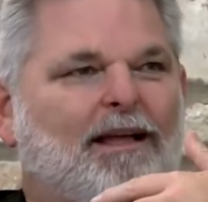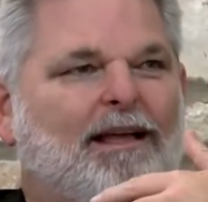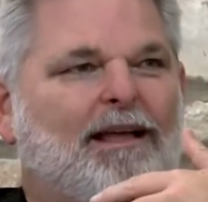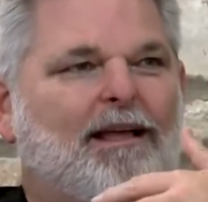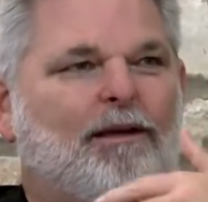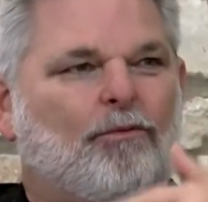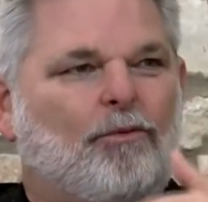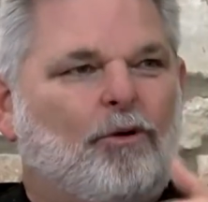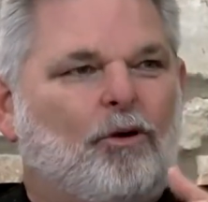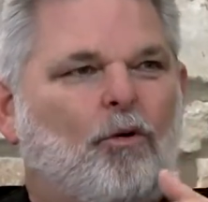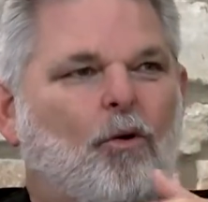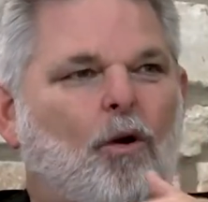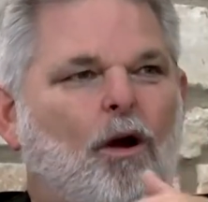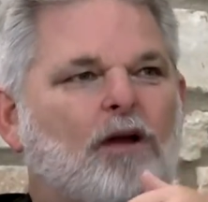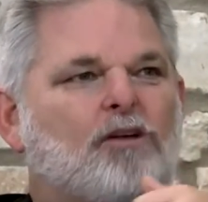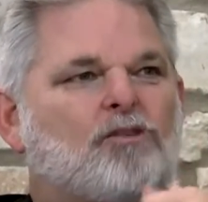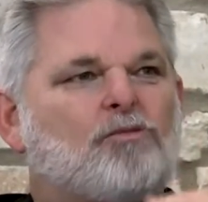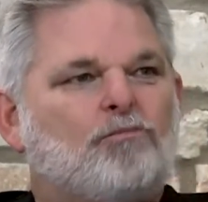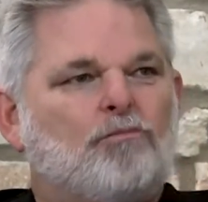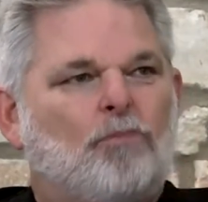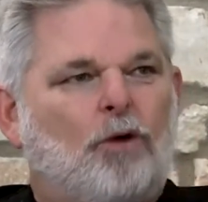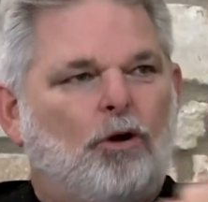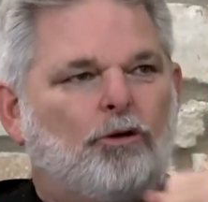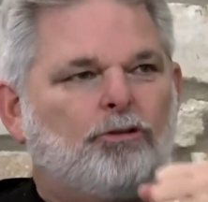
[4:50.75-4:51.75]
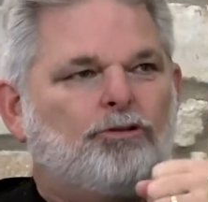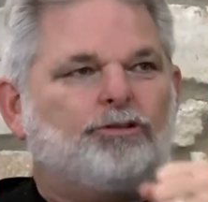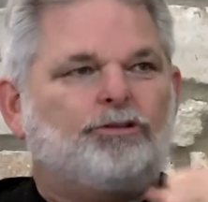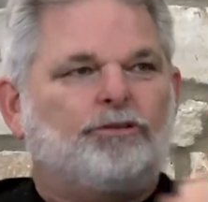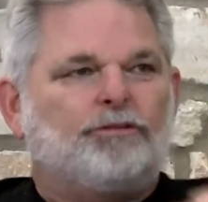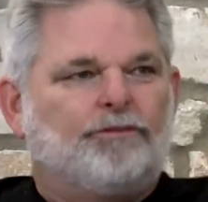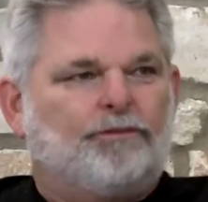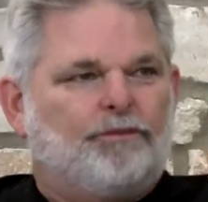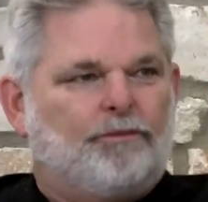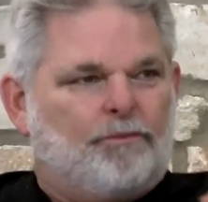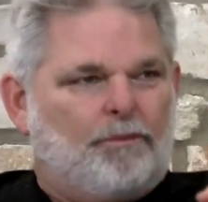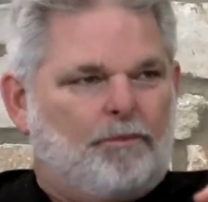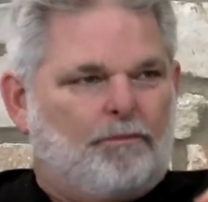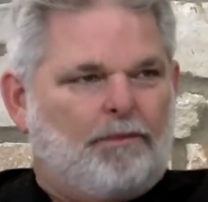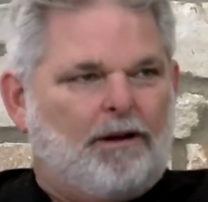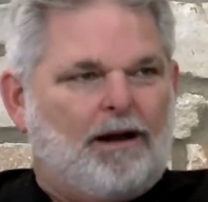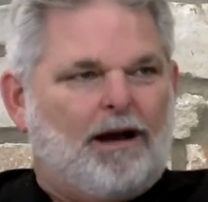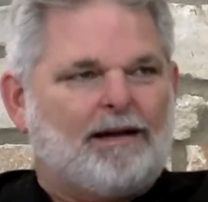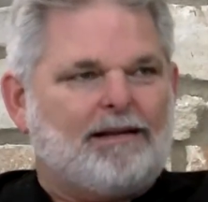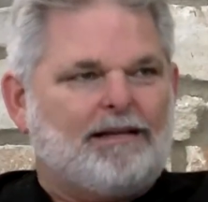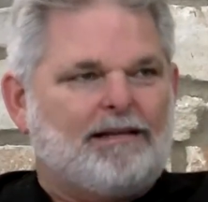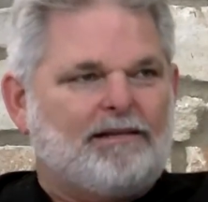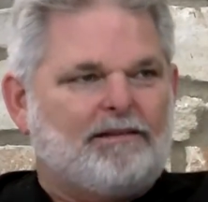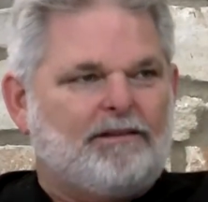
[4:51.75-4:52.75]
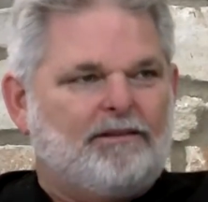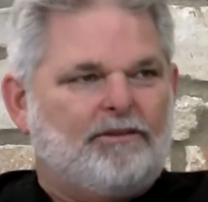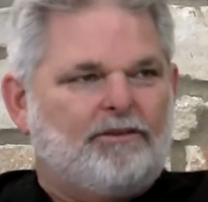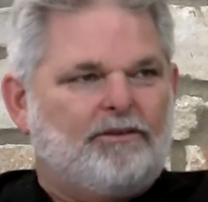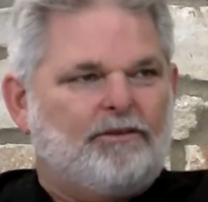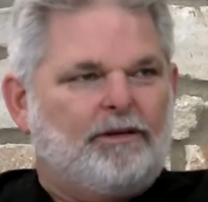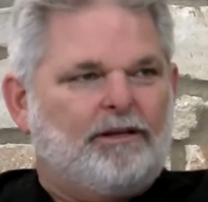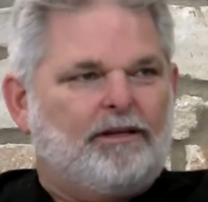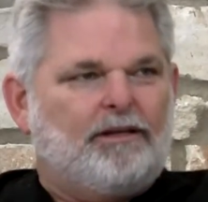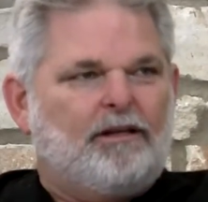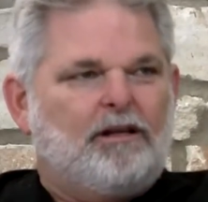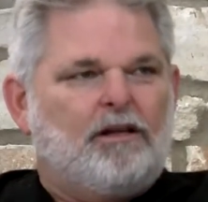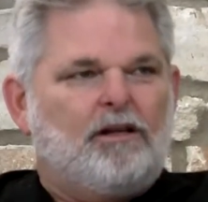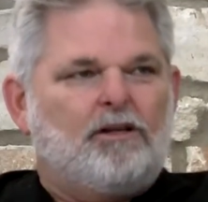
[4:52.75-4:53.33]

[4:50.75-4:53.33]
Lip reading: It requires motion from the body to do it.